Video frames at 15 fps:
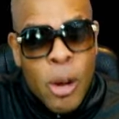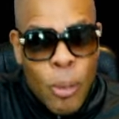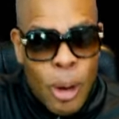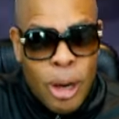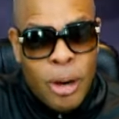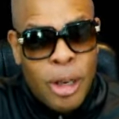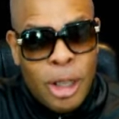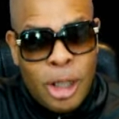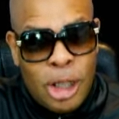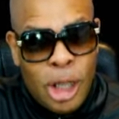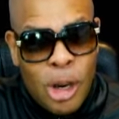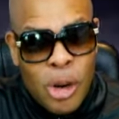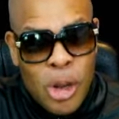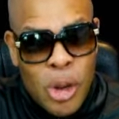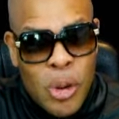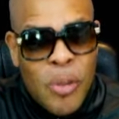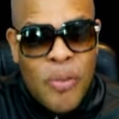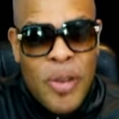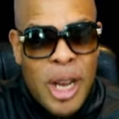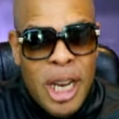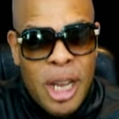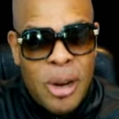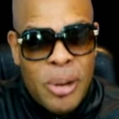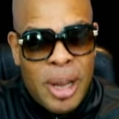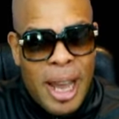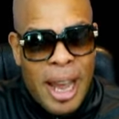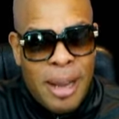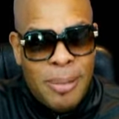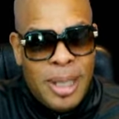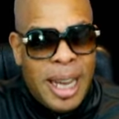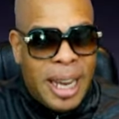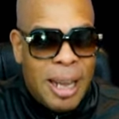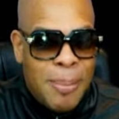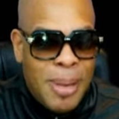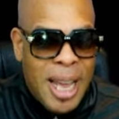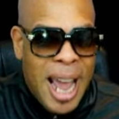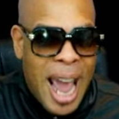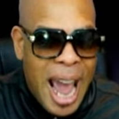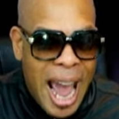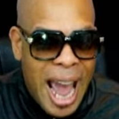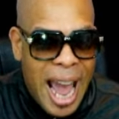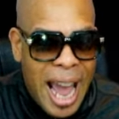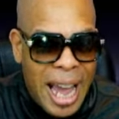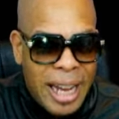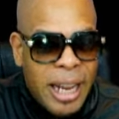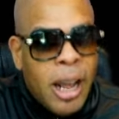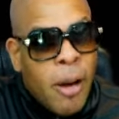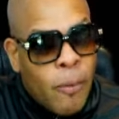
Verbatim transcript: We're going to show you video games that can be had